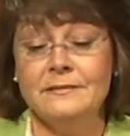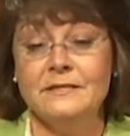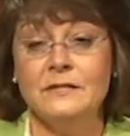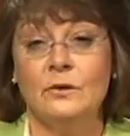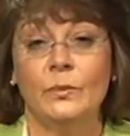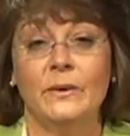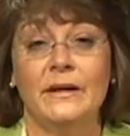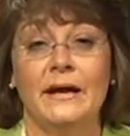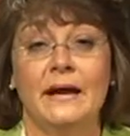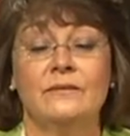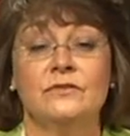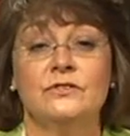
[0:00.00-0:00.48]
So
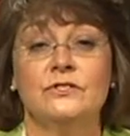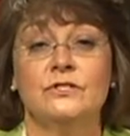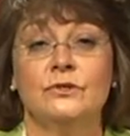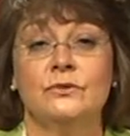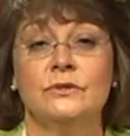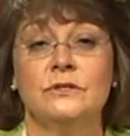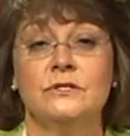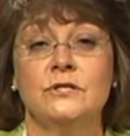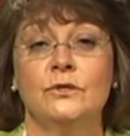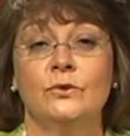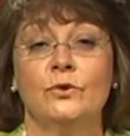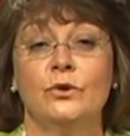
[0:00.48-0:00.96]
we have
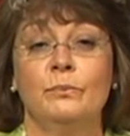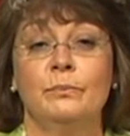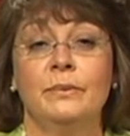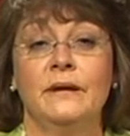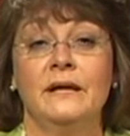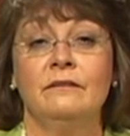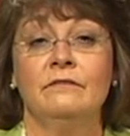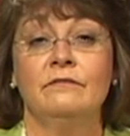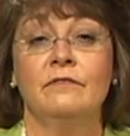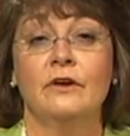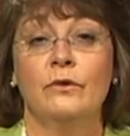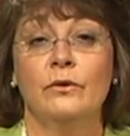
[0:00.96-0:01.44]
students who
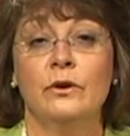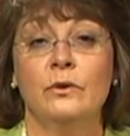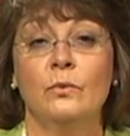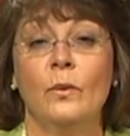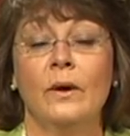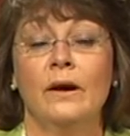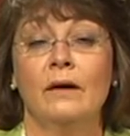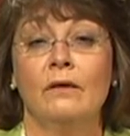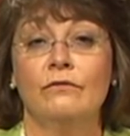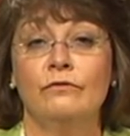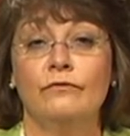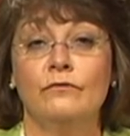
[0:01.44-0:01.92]
compete very
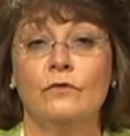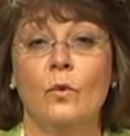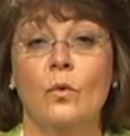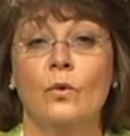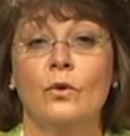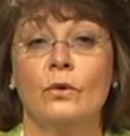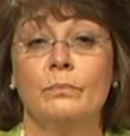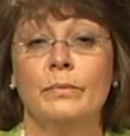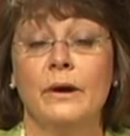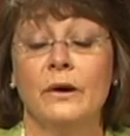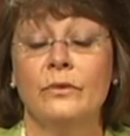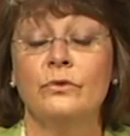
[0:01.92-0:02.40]
well
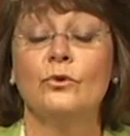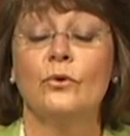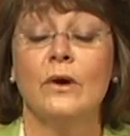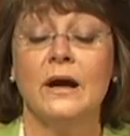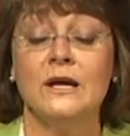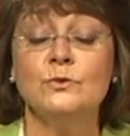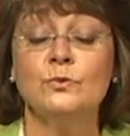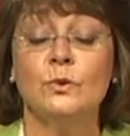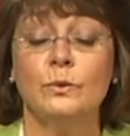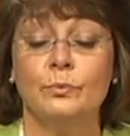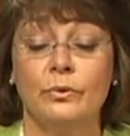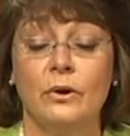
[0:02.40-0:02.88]
for both
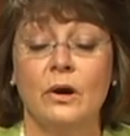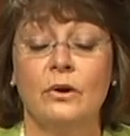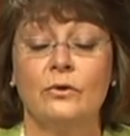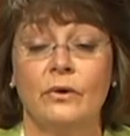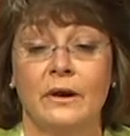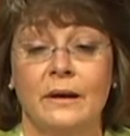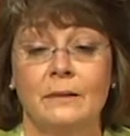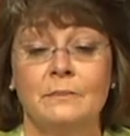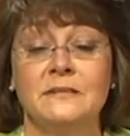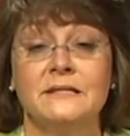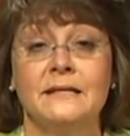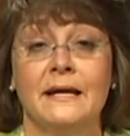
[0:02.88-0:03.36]
graduate
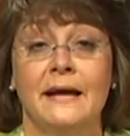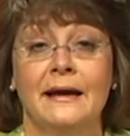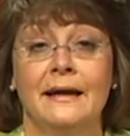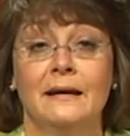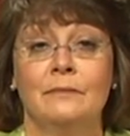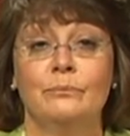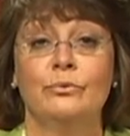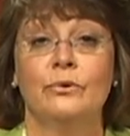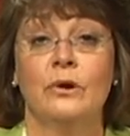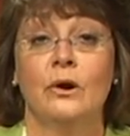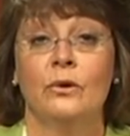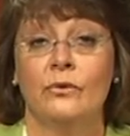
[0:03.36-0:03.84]
programs
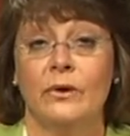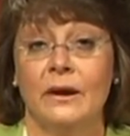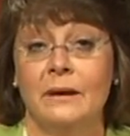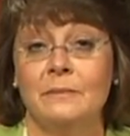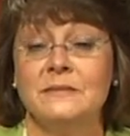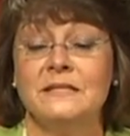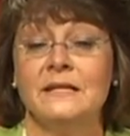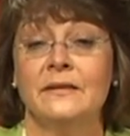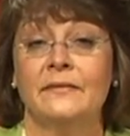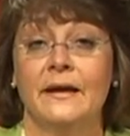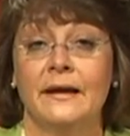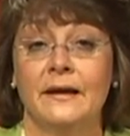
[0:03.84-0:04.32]
and
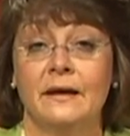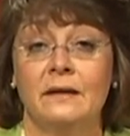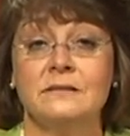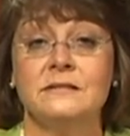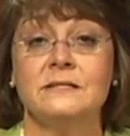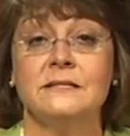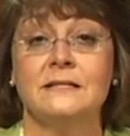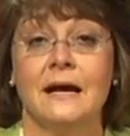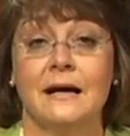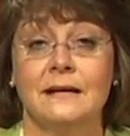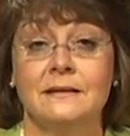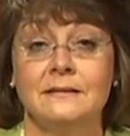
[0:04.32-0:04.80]
programs in the
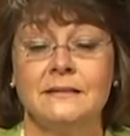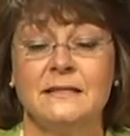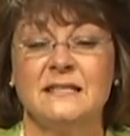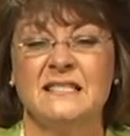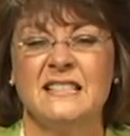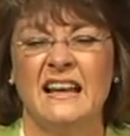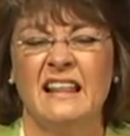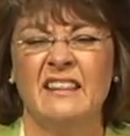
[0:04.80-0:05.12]
health sciences.